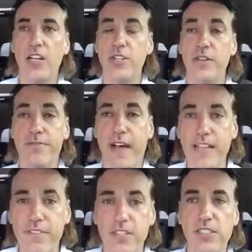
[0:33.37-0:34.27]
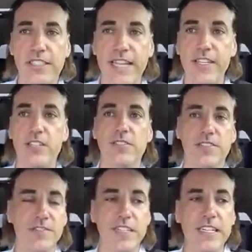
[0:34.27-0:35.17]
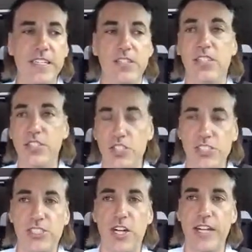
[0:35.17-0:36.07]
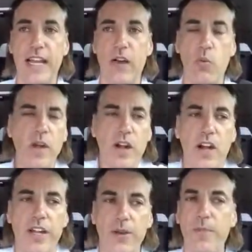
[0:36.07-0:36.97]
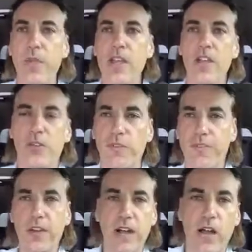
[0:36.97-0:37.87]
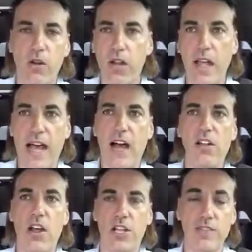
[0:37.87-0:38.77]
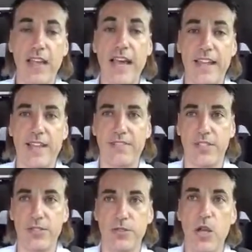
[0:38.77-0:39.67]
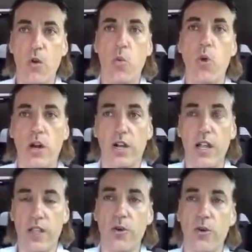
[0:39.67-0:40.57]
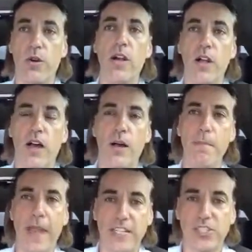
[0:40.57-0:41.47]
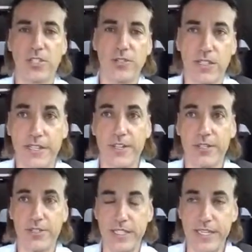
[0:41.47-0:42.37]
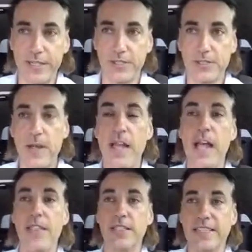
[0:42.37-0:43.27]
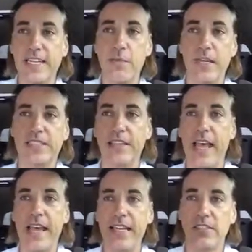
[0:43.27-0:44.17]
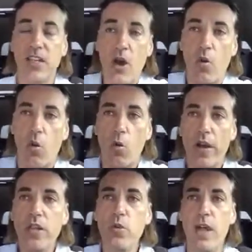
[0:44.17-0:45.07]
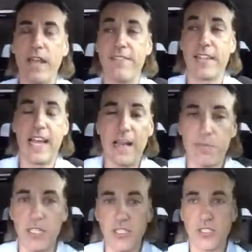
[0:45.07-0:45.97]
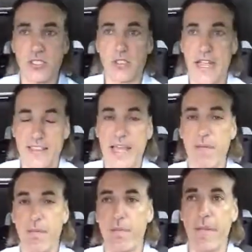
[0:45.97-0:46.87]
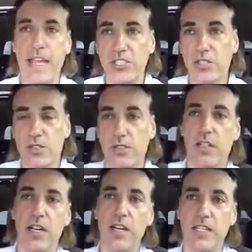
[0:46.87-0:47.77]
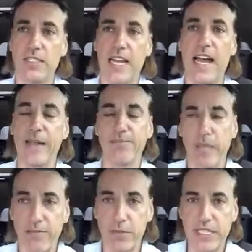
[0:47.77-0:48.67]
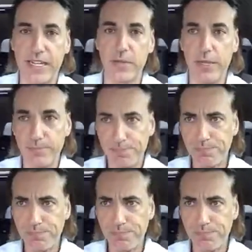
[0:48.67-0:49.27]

Do you have 5 years, 10 years, 15 years? Are you just starting out? Where are you? So we figure out how long you've got left to work your magical clinical years. The second piece to that is, well, what do you want to have accomplished at that magical time of retirement?